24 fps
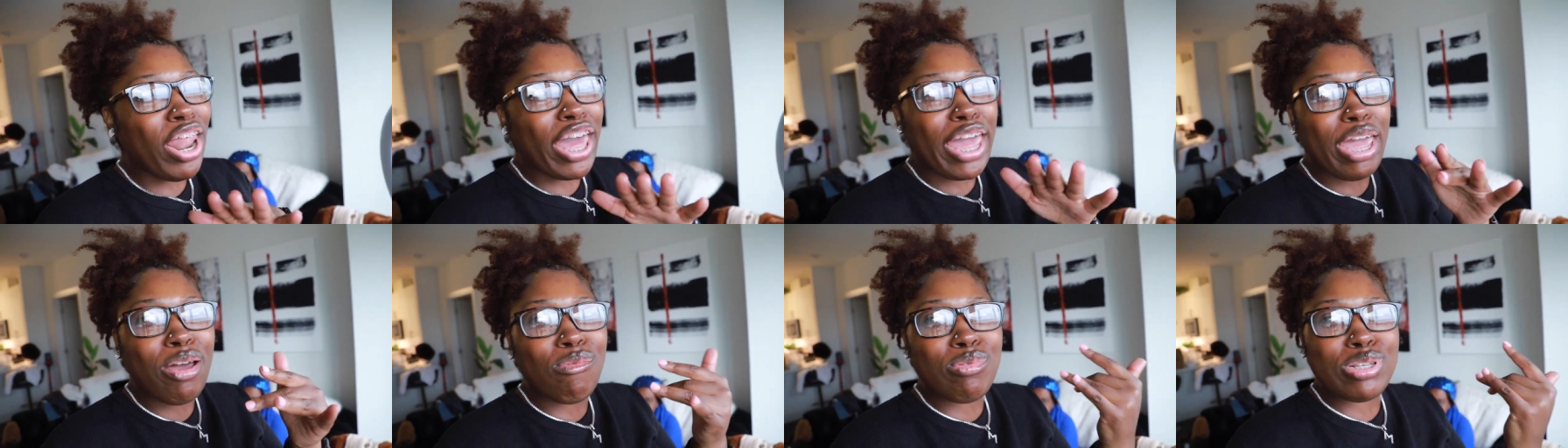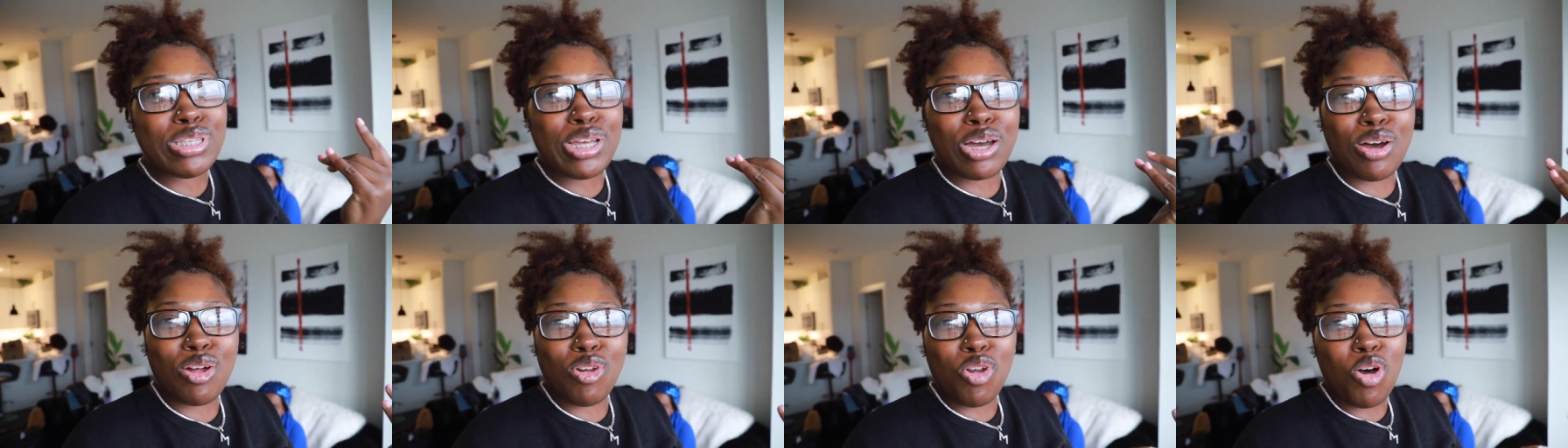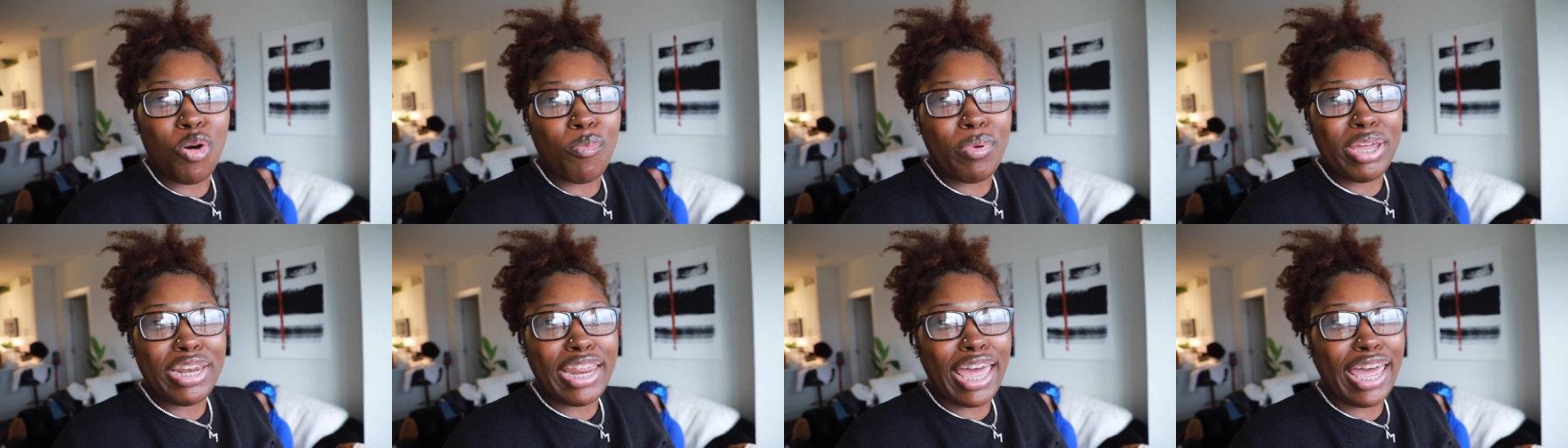Like, it was a
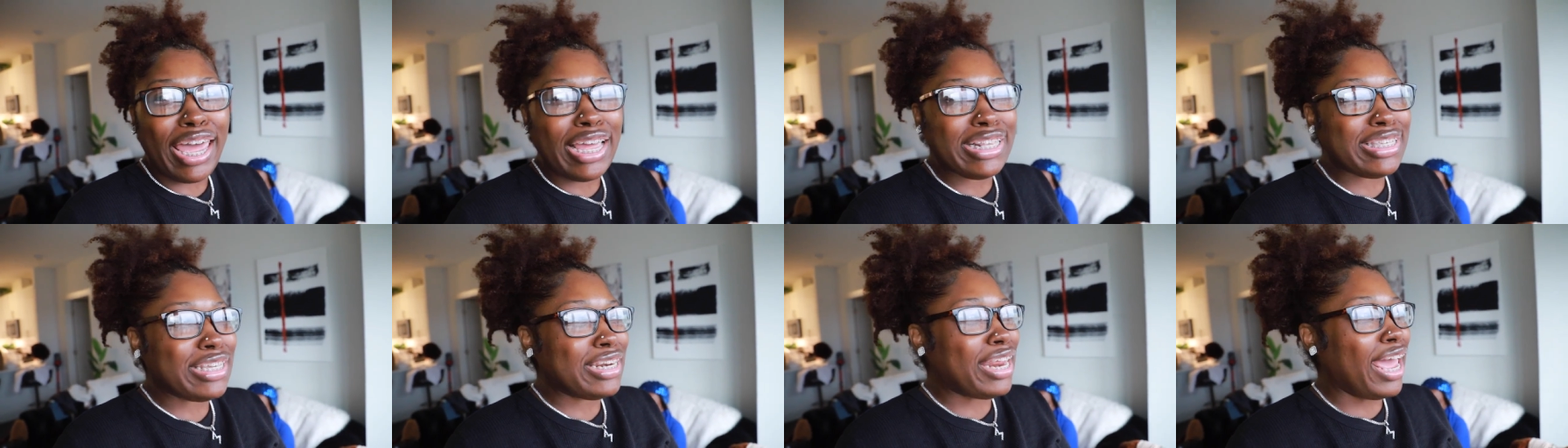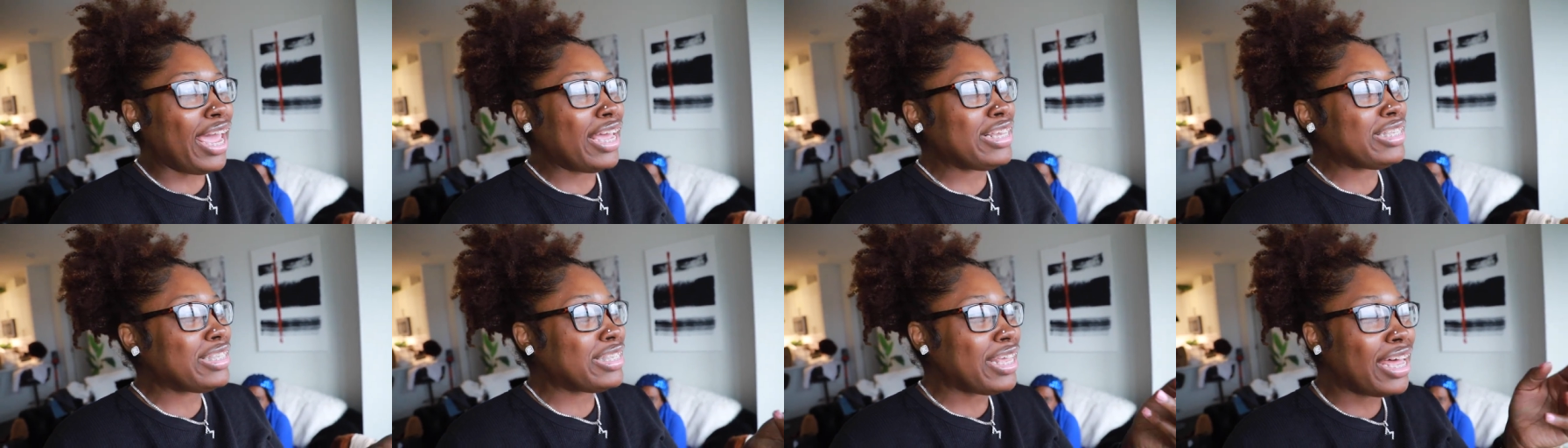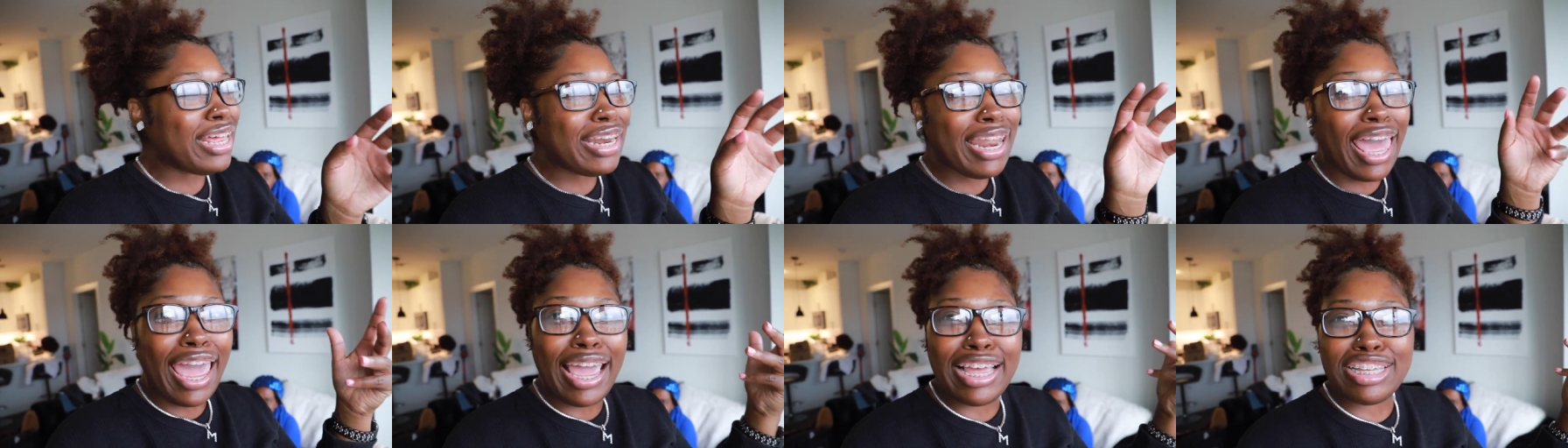gloomy day. Today's
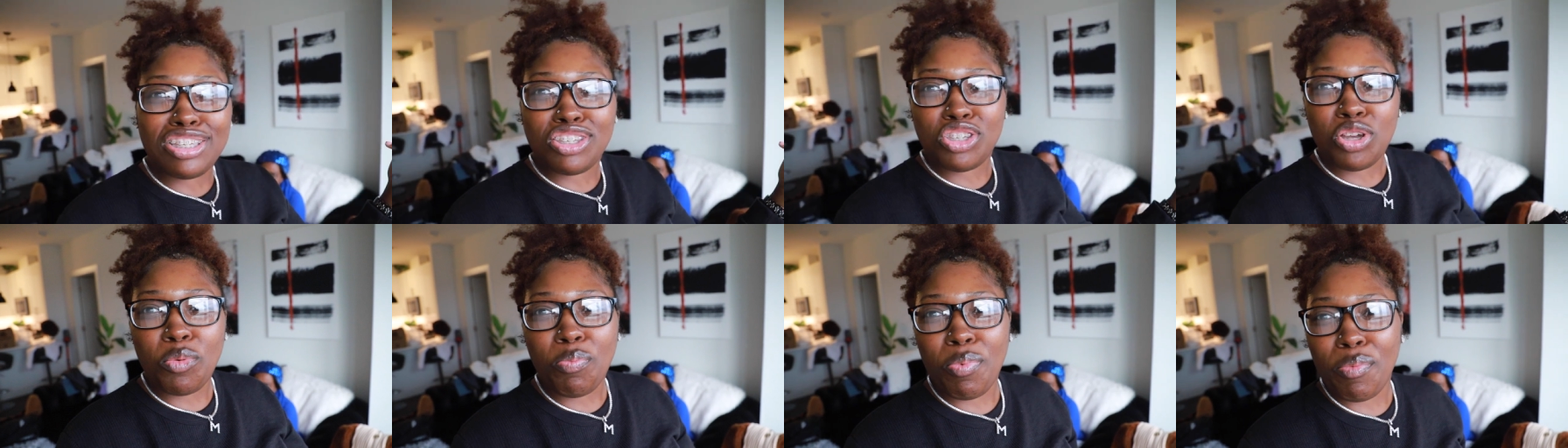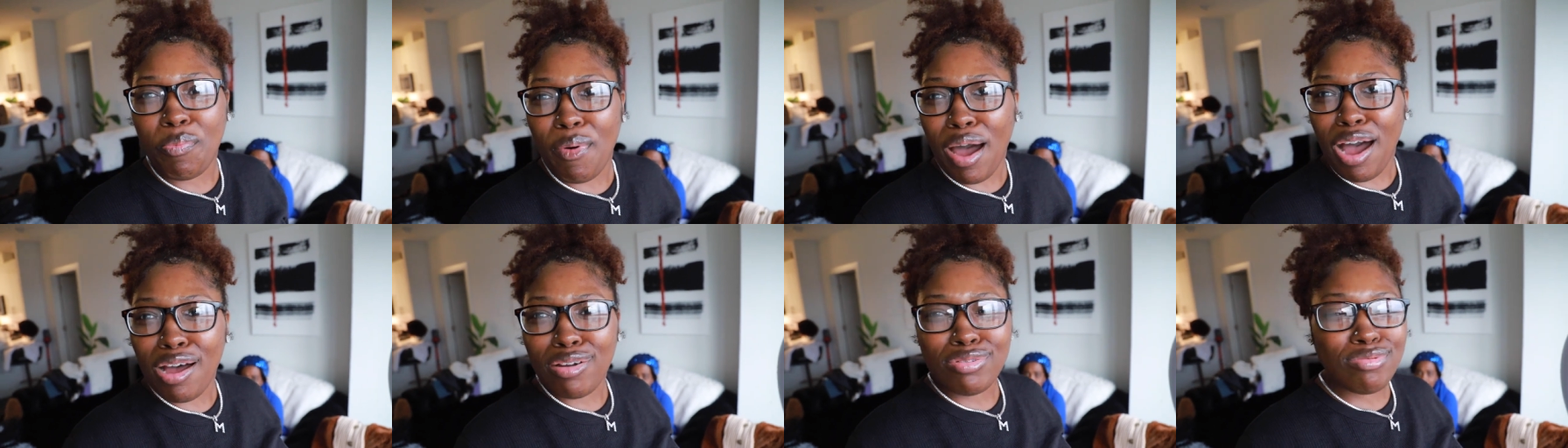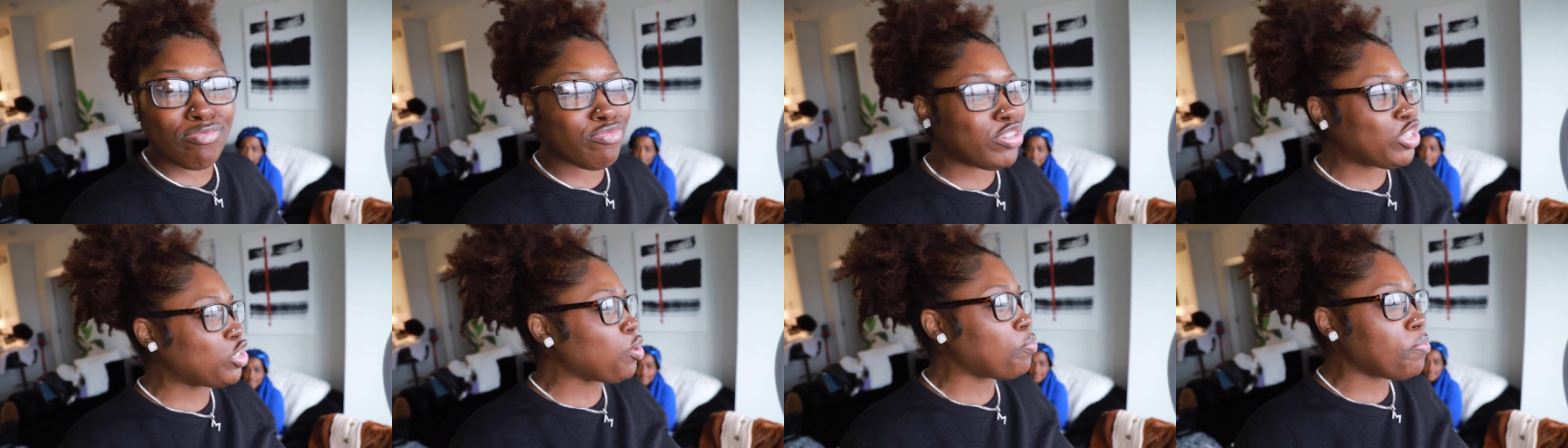Sunday, it's Super
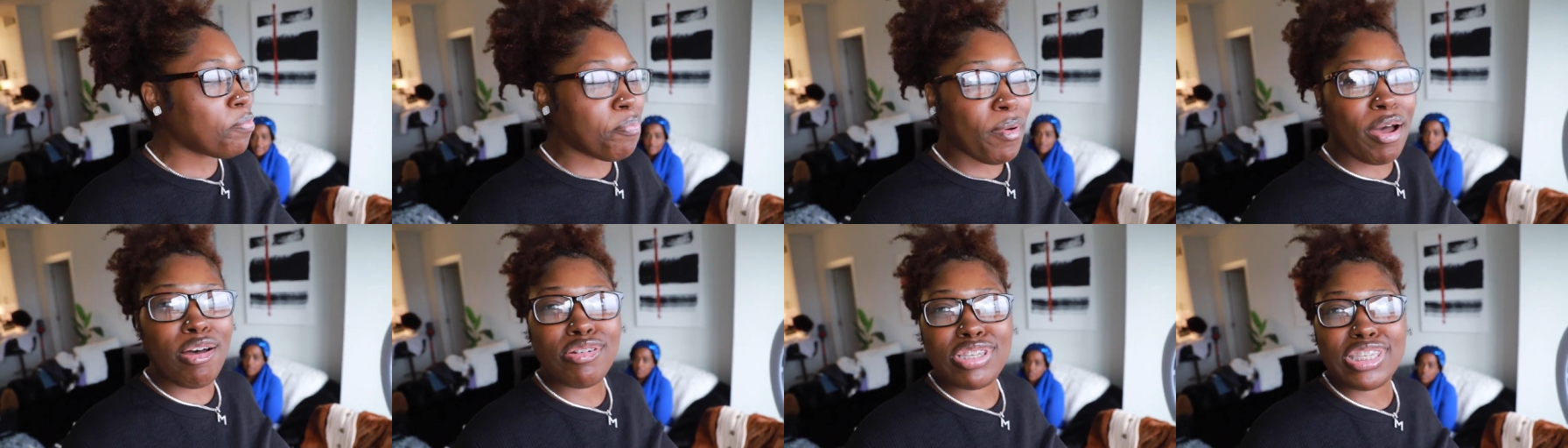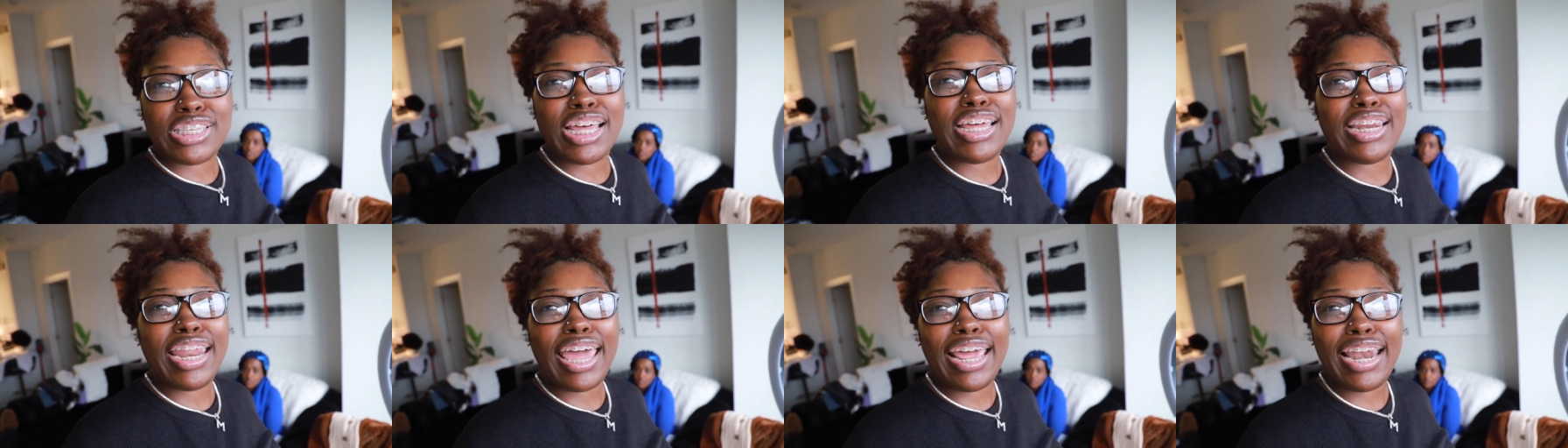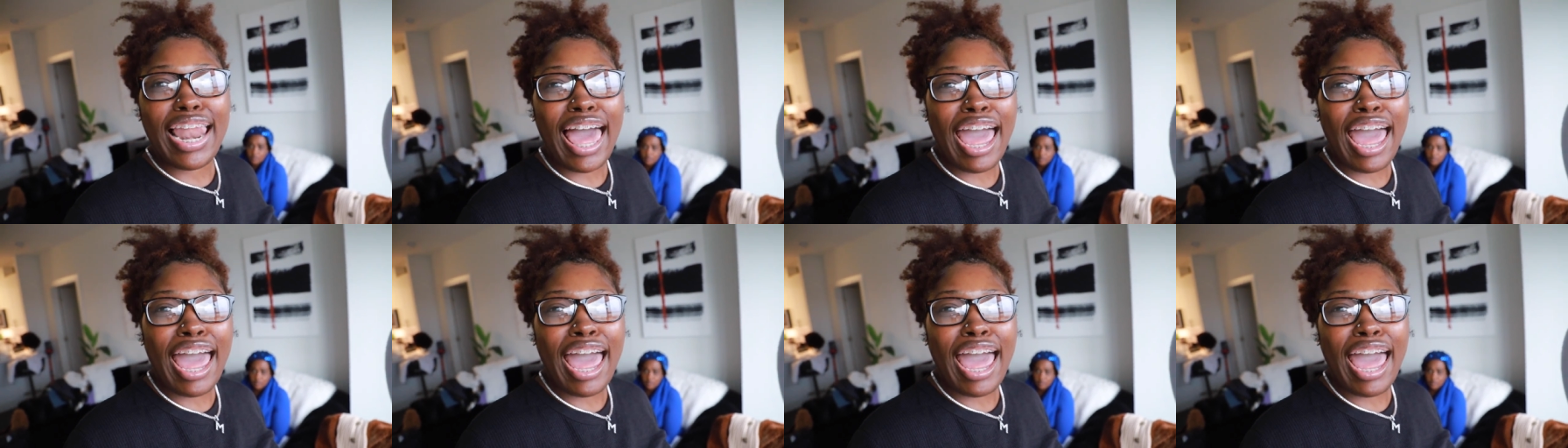Bowl, Super Bowl Sunday.